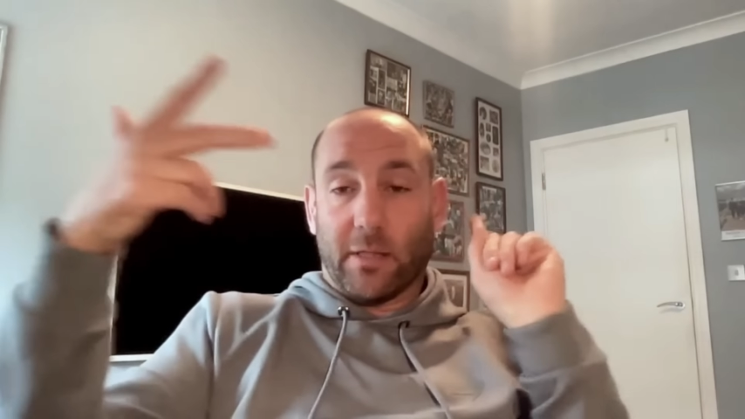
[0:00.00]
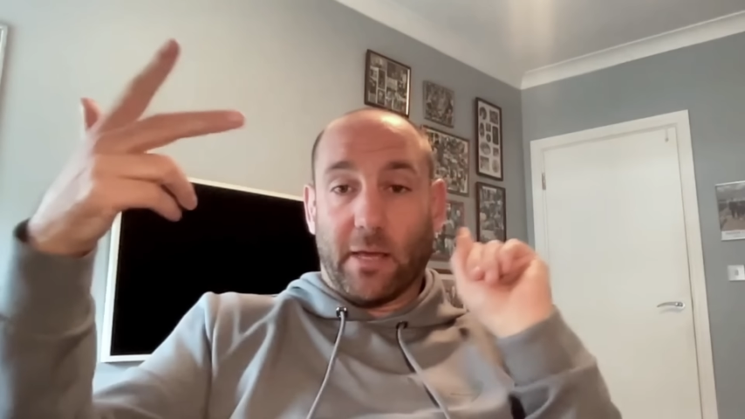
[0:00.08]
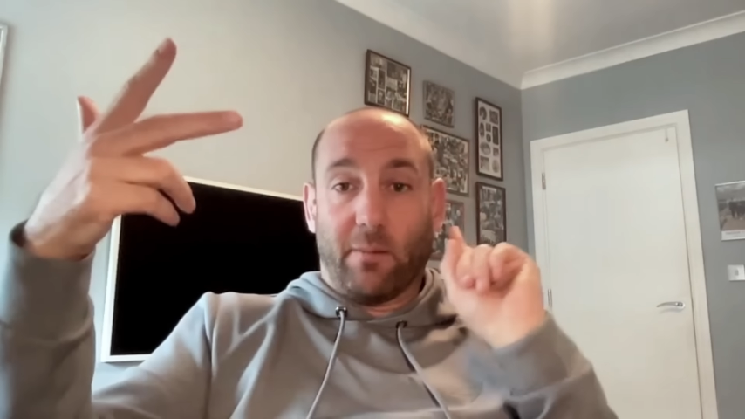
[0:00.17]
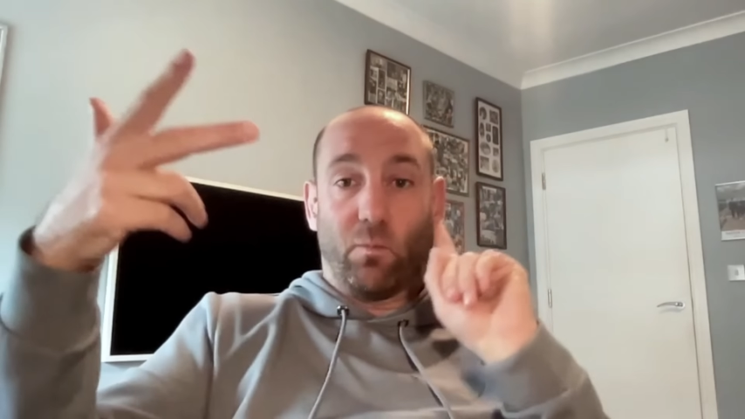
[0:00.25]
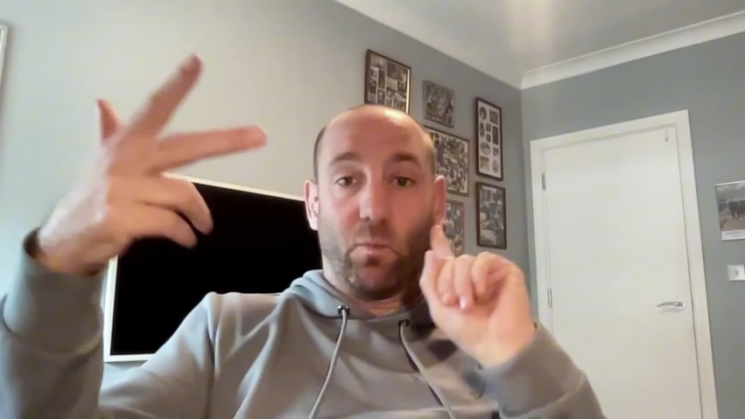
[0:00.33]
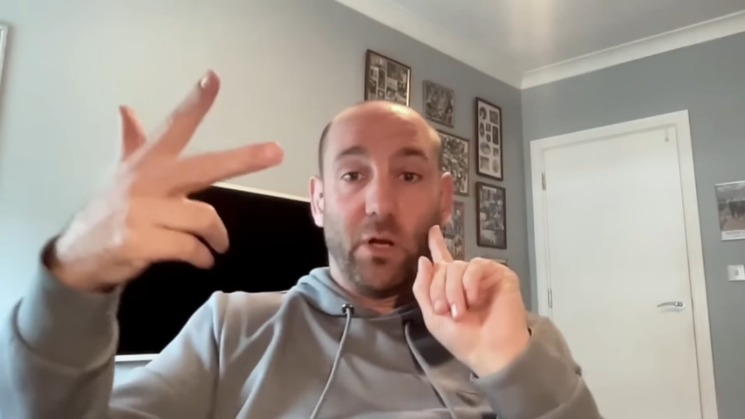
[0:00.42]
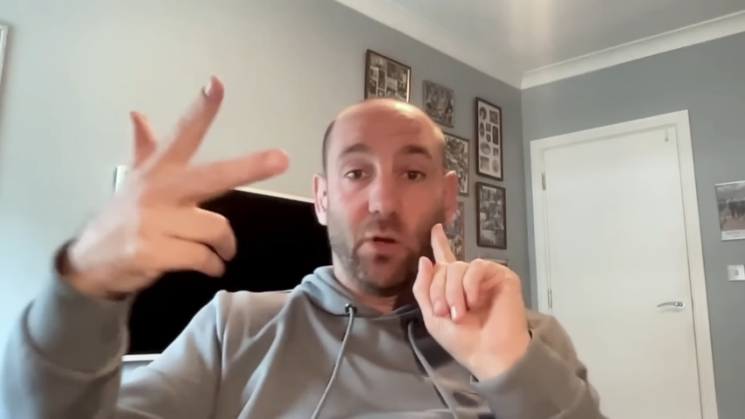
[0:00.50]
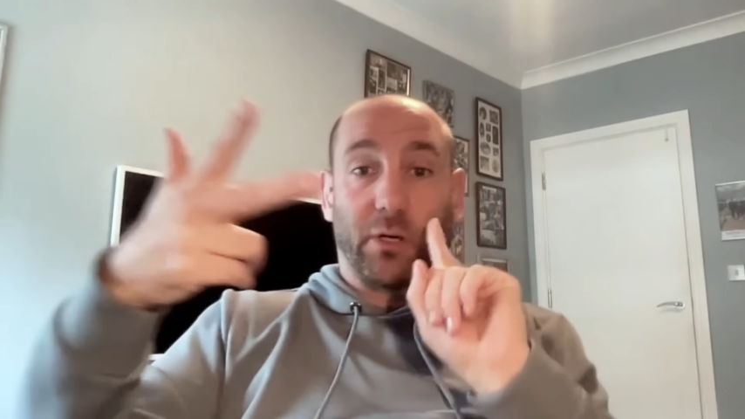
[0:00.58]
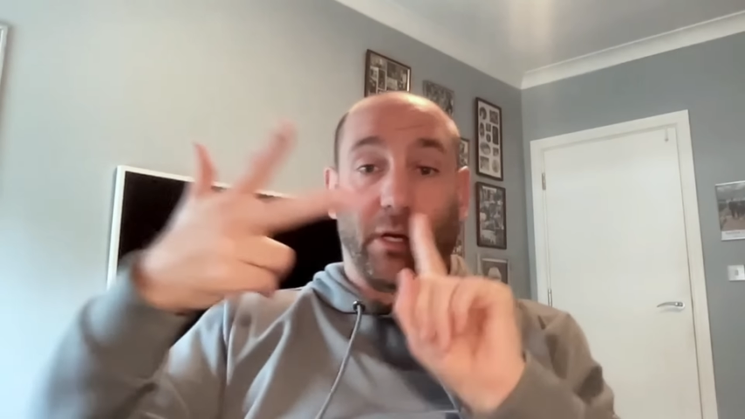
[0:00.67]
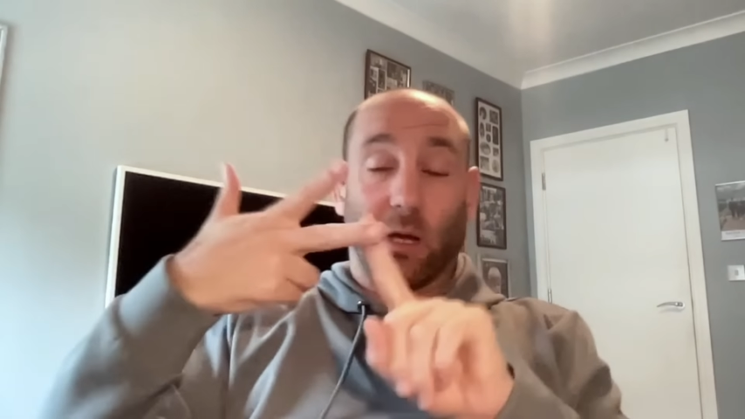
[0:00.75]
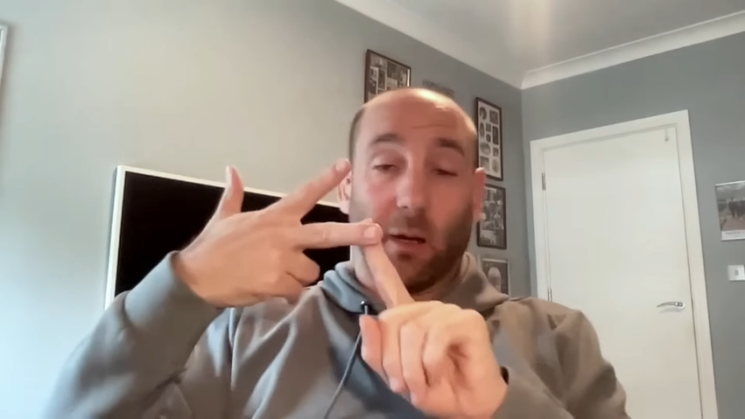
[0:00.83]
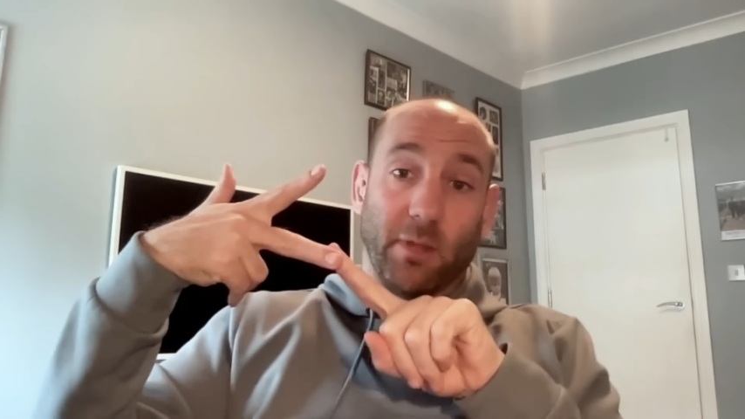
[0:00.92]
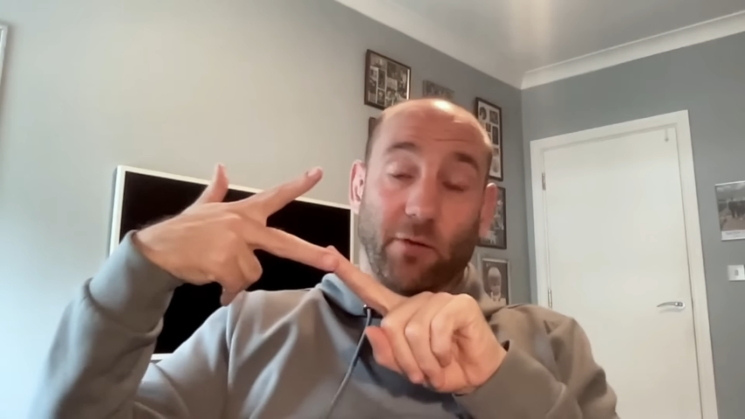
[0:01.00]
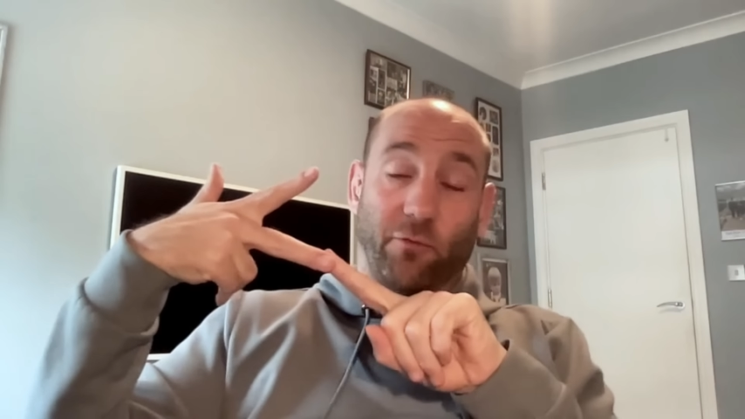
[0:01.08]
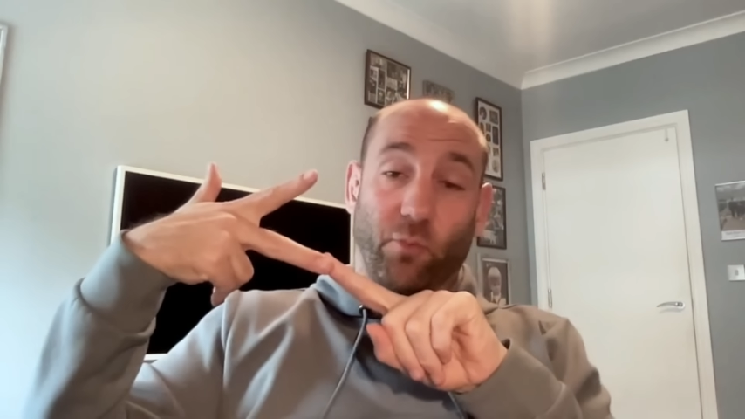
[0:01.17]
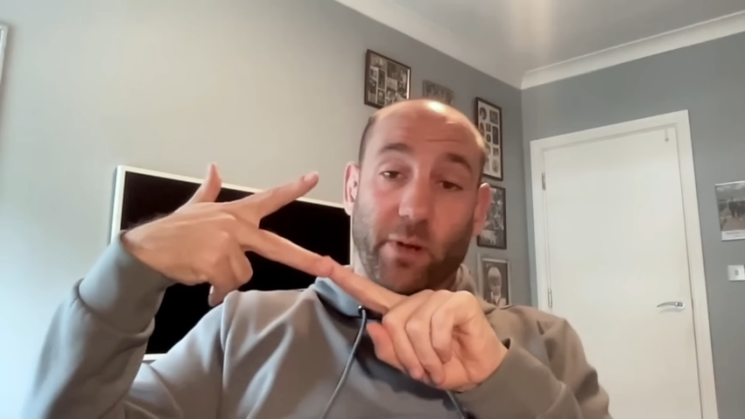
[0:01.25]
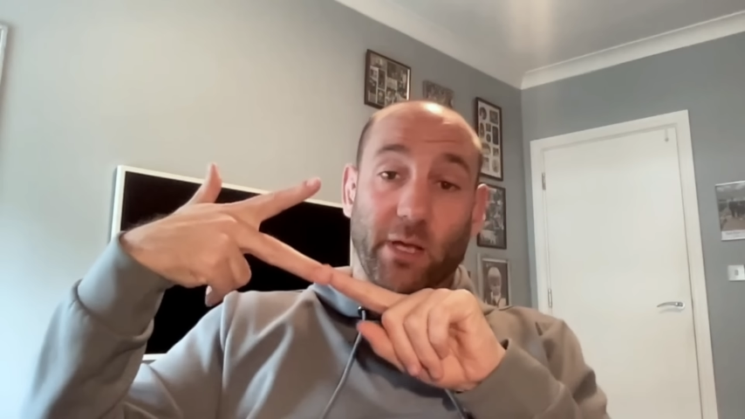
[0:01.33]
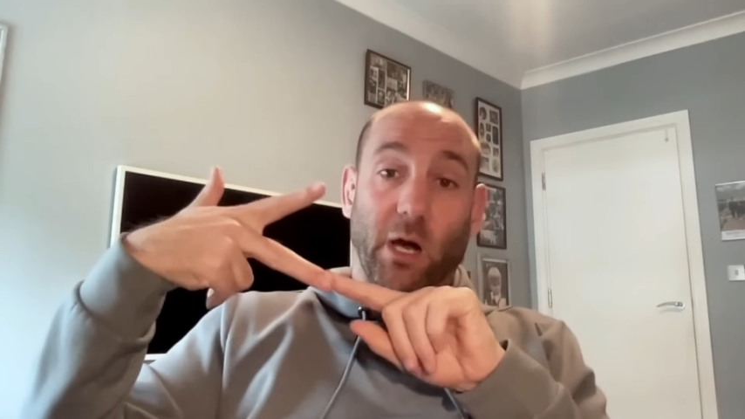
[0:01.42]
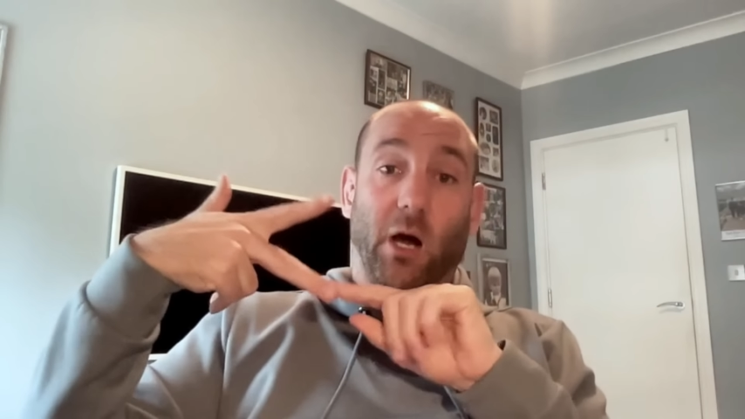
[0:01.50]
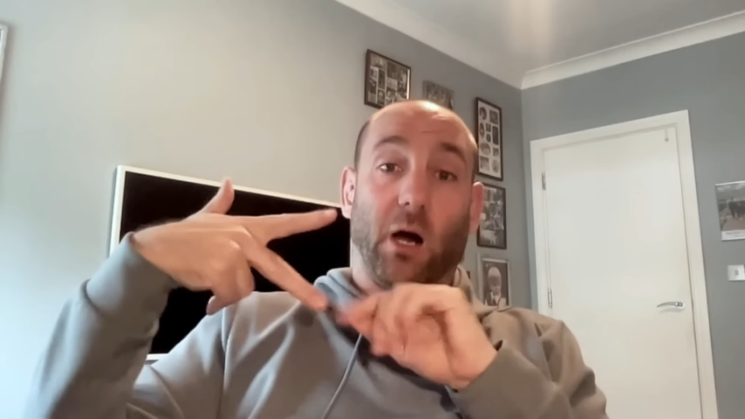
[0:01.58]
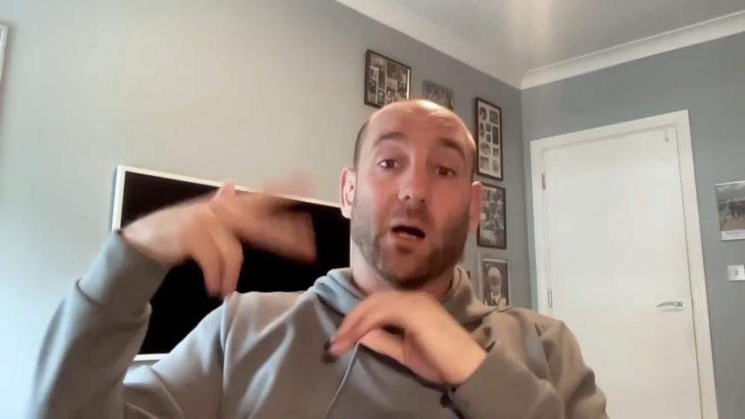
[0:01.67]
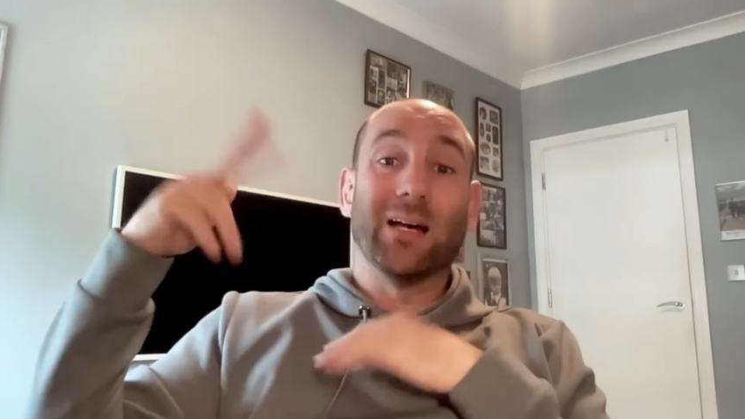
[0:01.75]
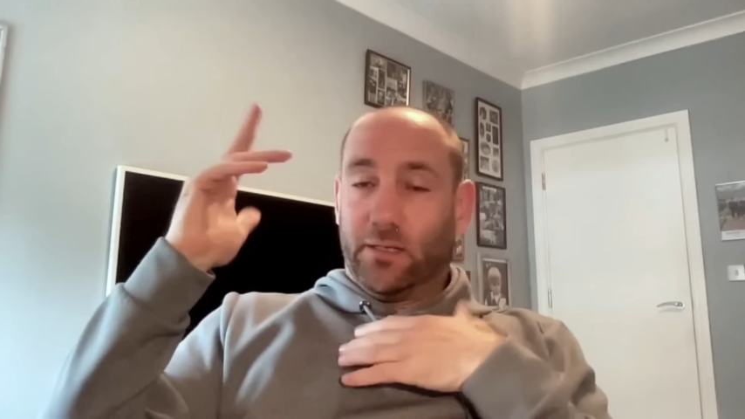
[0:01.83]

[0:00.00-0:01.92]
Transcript: Then we look at if we are,